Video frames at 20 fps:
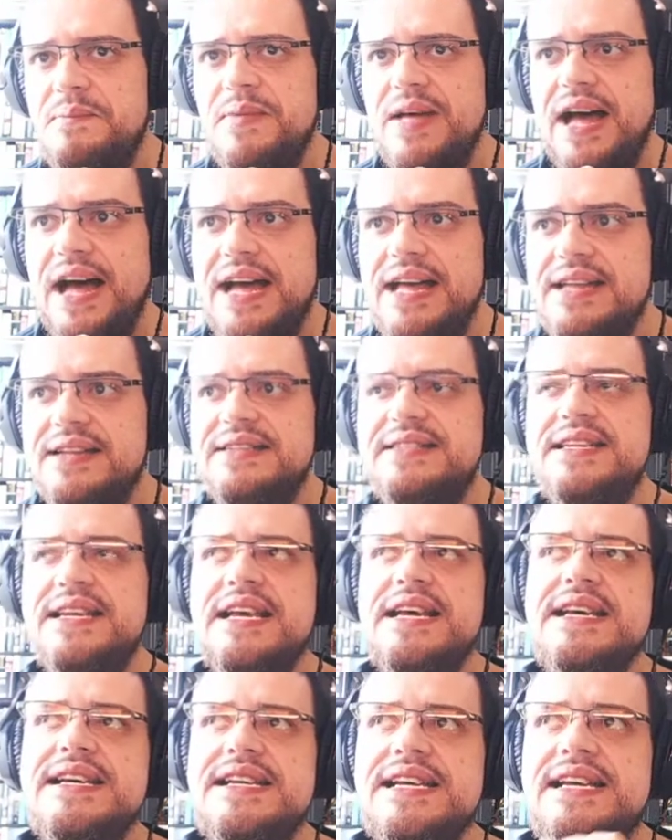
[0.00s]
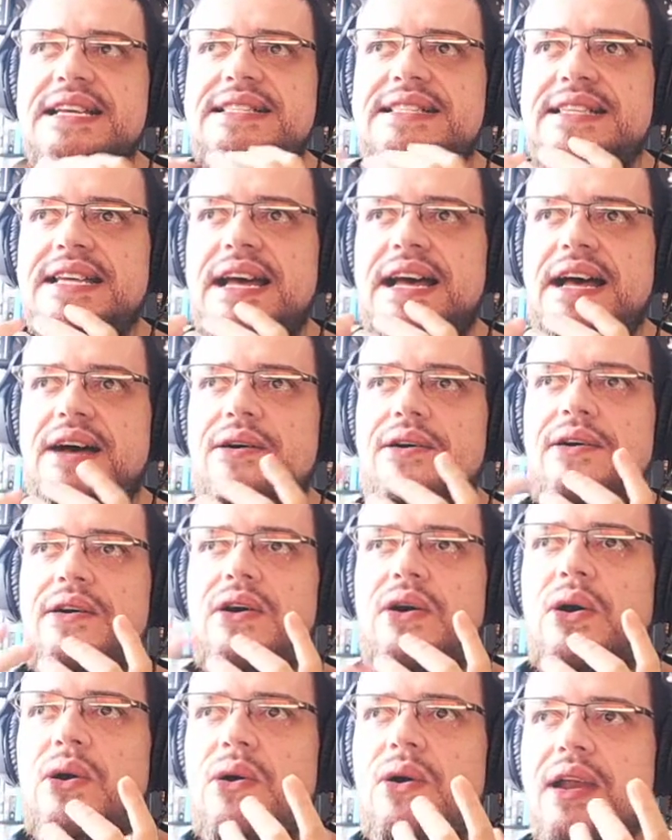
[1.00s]
And it's
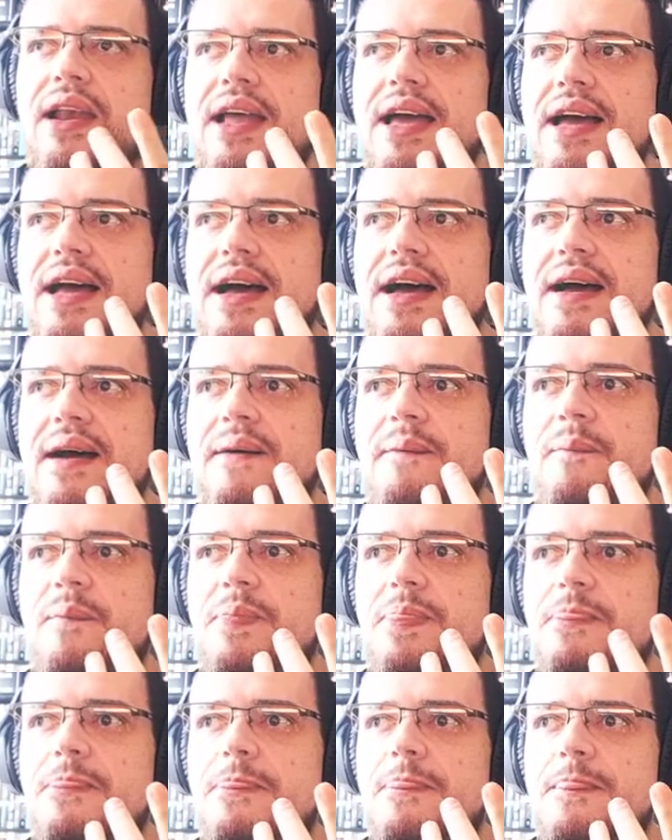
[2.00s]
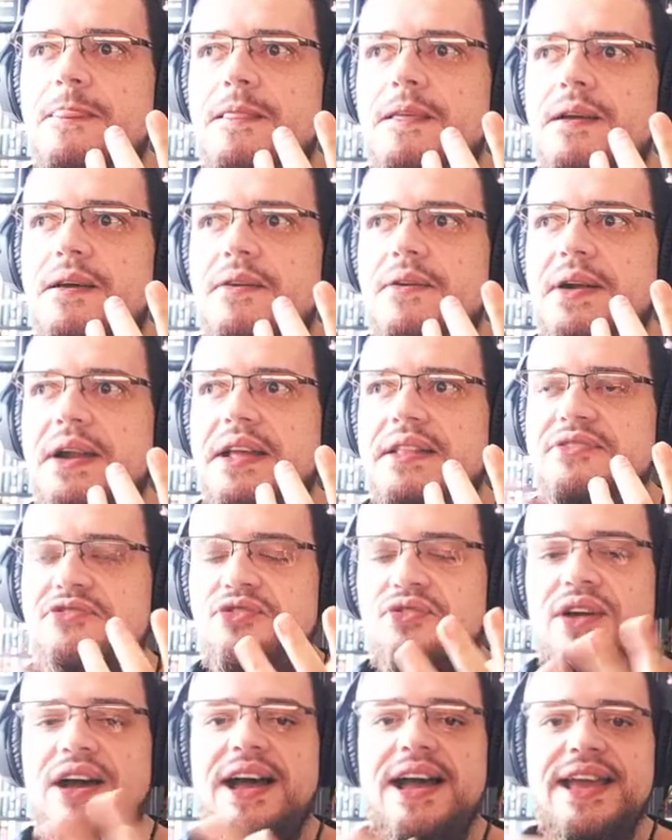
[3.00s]
on a
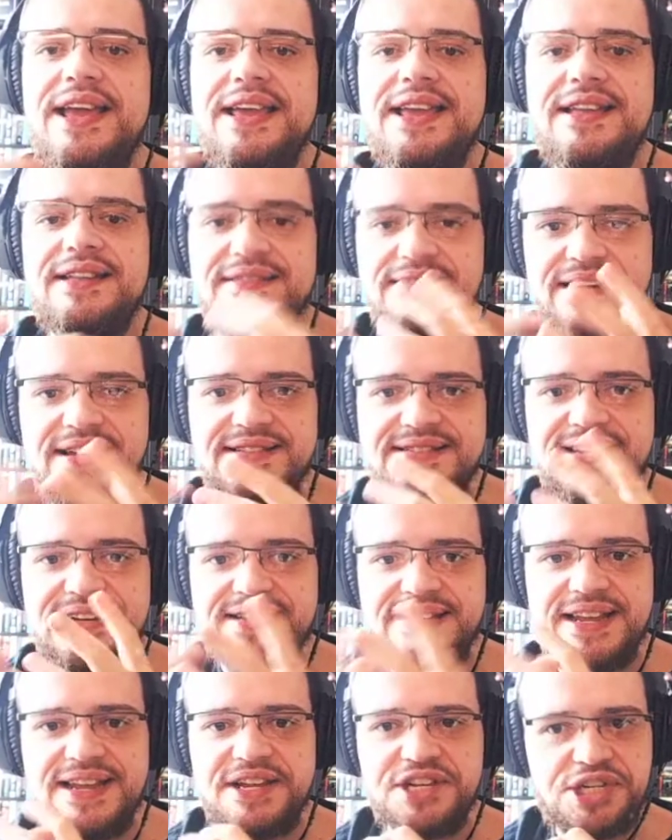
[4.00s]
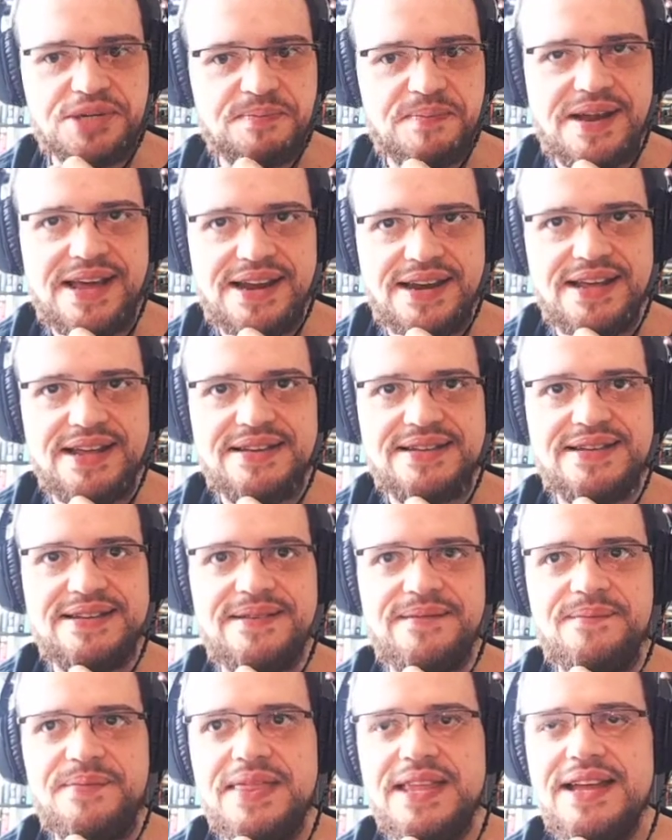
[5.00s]
dry, desert-ish planet
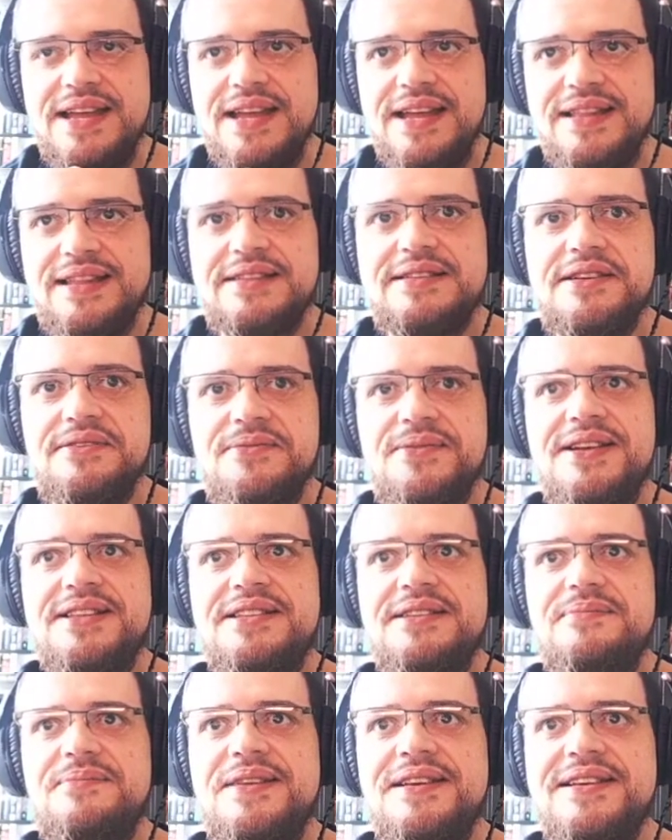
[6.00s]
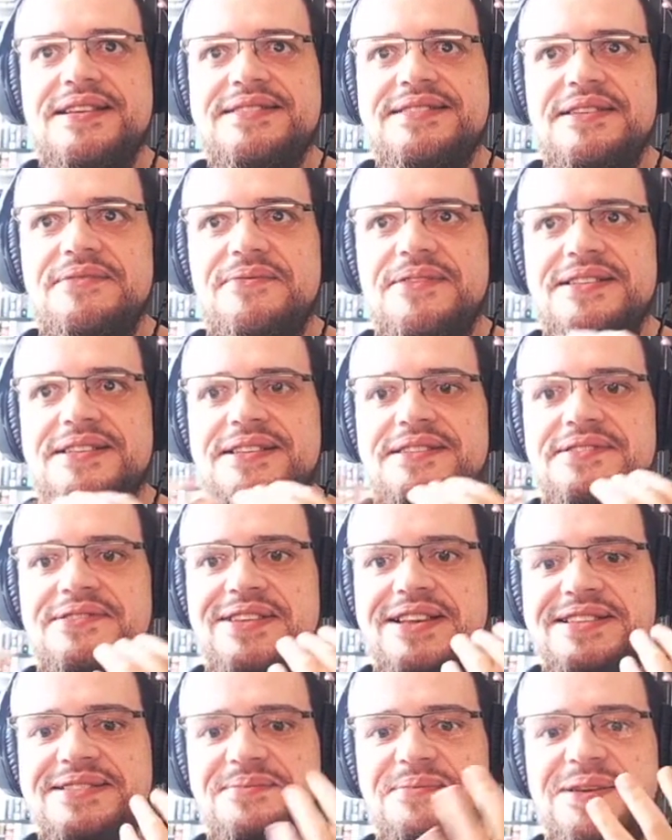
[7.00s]
that I wanted, because I wanted to
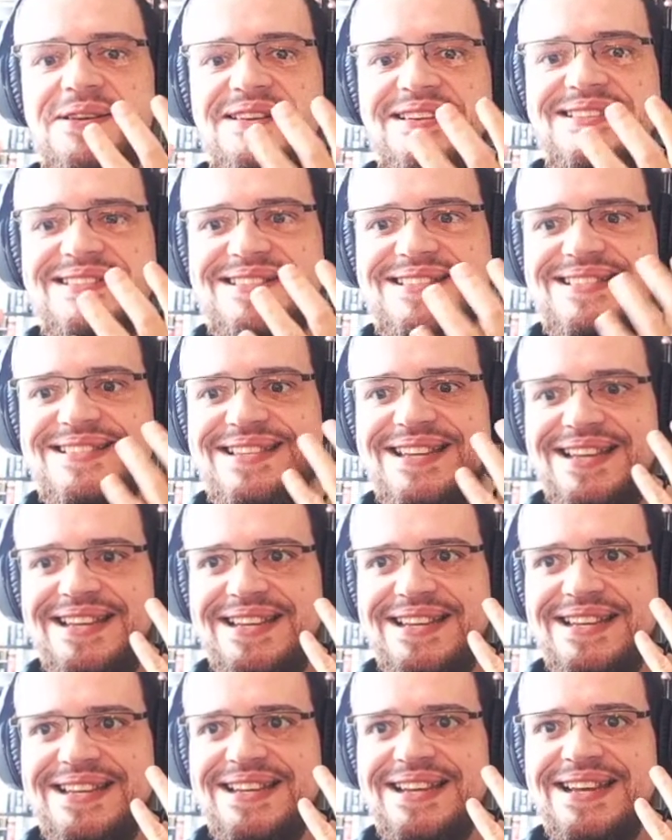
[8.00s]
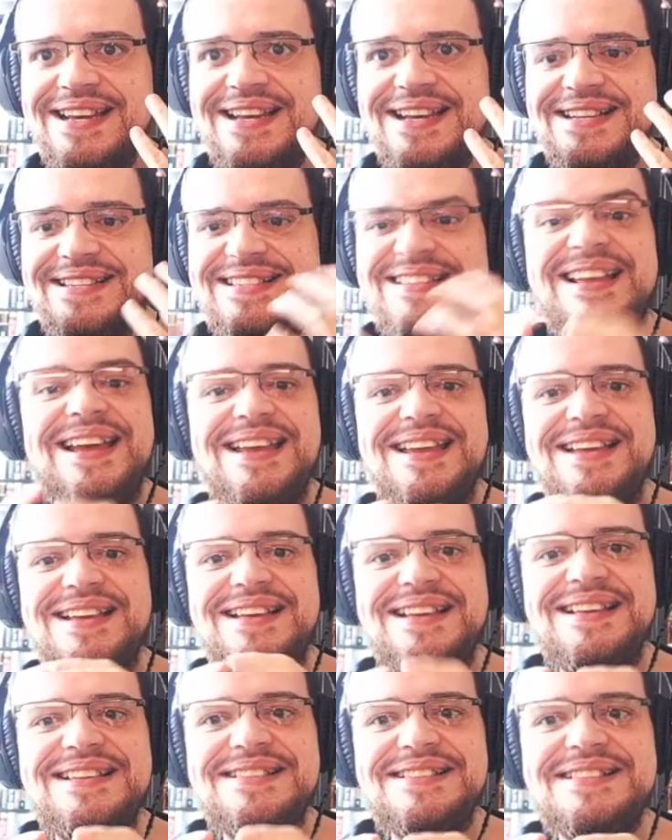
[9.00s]
experience the staying
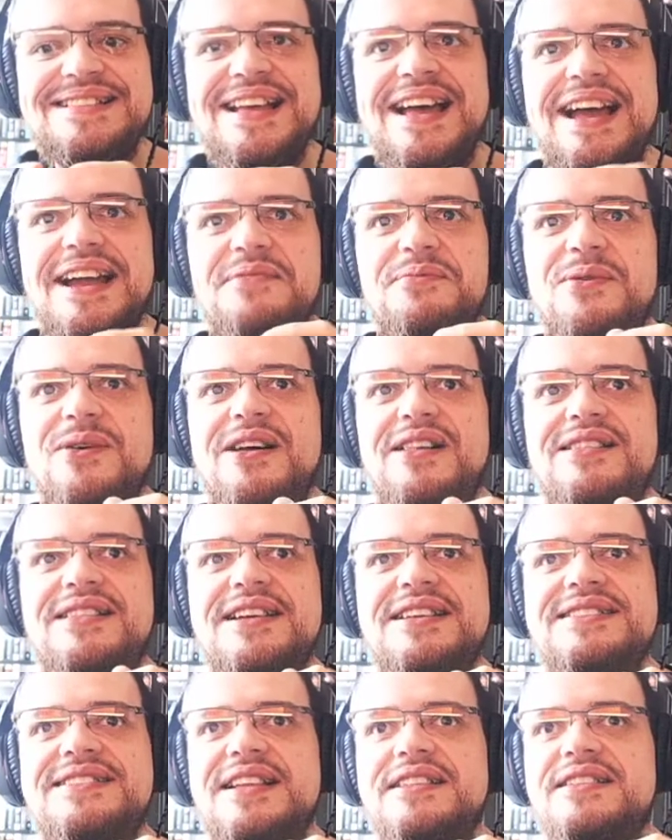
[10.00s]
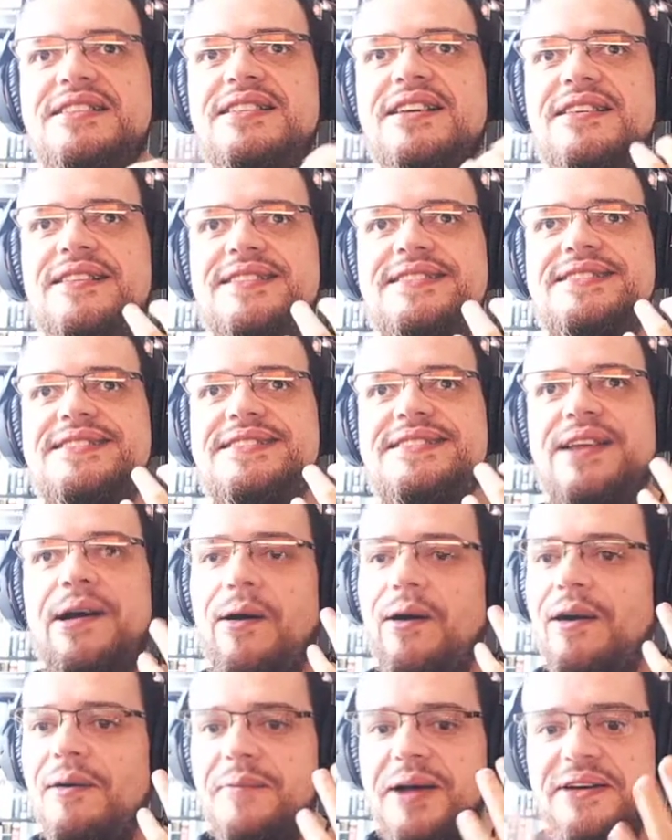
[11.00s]
inside while there is a dust
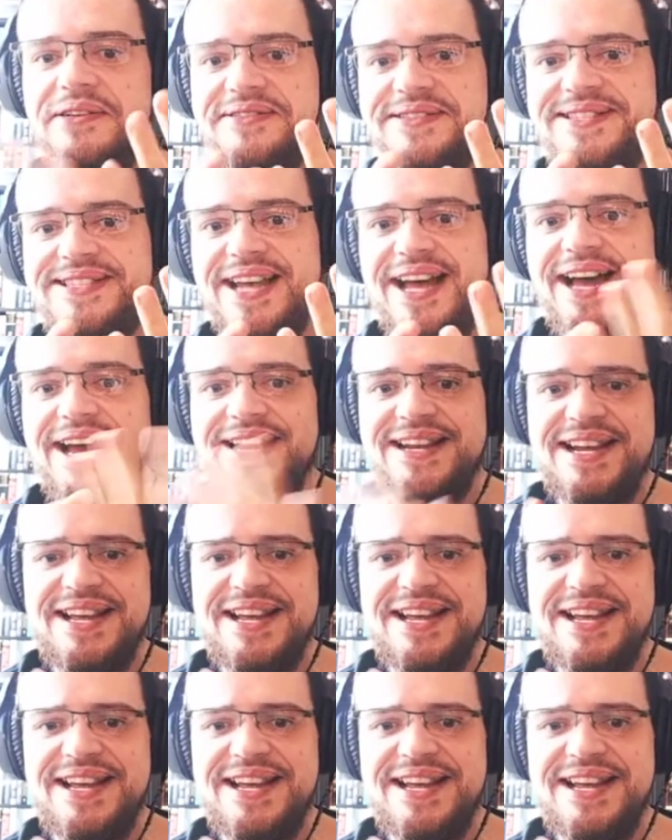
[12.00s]
storm outside.